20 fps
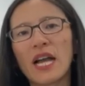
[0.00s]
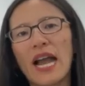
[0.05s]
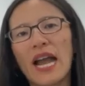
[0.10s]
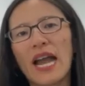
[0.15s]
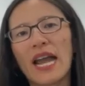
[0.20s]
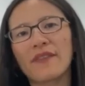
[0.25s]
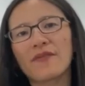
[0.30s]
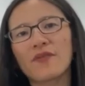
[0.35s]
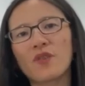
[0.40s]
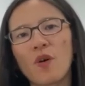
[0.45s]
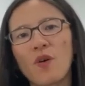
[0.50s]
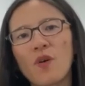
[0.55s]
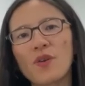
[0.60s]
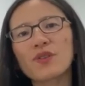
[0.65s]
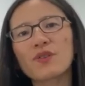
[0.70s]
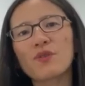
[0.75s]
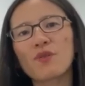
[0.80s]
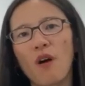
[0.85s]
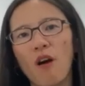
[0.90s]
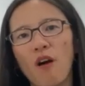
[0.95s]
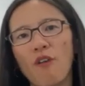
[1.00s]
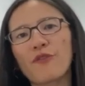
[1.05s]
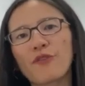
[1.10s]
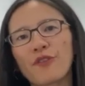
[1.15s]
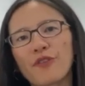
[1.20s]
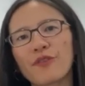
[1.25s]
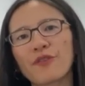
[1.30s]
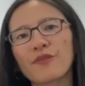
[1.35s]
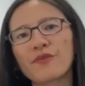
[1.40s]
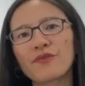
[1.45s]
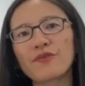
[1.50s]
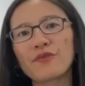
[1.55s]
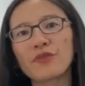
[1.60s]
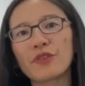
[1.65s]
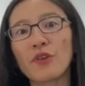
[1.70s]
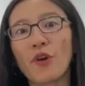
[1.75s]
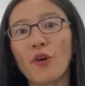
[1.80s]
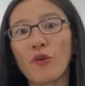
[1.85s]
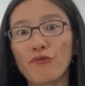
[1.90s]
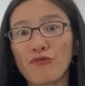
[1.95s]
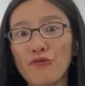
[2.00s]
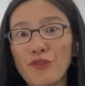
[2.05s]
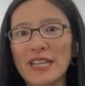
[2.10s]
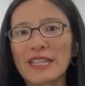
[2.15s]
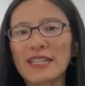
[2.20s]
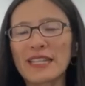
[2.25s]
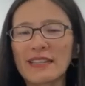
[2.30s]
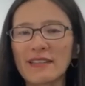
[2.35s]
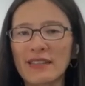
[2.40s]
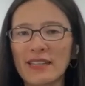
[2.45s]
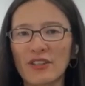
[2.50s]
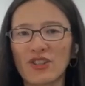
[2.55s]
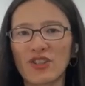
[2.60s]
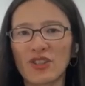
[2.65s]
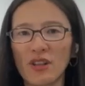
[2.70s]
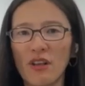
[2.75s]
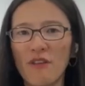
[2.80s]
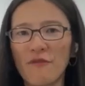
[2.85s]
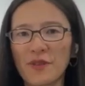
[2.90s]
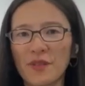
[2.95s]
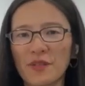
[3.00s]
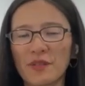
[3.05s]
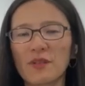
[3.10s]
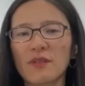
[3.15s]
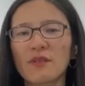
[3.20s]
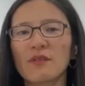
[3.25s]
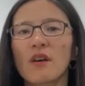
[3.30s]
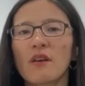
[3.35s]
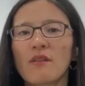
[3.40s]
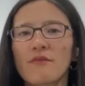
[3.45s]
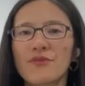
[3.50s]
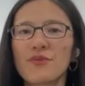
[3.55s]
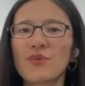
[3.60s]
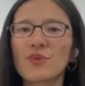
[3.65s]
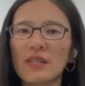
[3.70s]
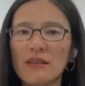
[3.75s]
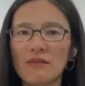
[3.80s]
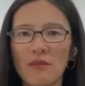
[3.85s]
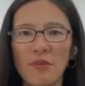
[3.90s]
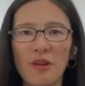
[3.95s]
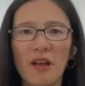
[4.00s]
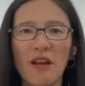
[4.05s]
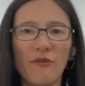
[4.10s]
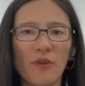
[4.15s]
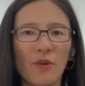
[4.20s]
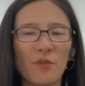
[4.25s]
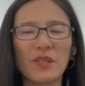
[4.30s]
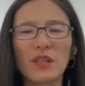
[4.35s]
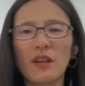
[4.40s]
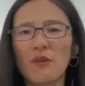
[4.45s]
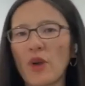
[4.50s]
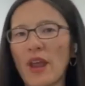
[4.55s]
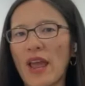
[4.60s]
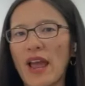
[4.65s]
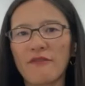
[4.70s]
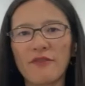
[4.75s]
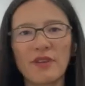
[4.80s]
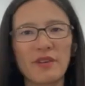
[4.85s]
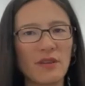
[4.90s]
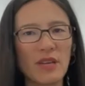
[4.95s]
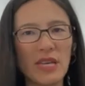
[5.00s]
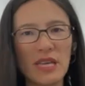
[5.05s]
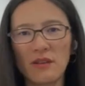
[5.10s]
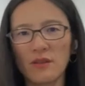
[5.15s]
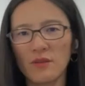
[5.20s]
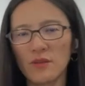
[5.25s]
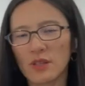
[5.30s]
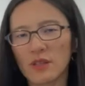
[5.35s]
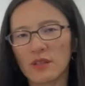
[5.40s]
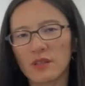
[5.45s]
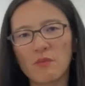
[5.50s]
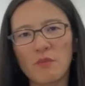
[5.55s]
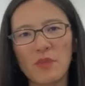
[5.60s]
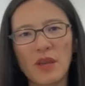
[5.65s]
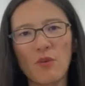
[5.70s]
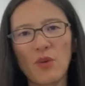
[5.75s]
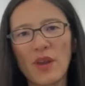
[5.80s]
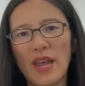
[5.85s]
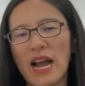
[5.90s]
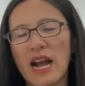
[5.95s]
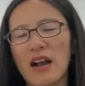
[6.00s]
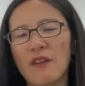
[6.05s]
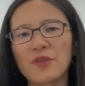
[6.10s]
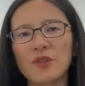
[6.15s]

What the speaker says: and also offer really niche services using the platforms that we have and the ecosystem that we have.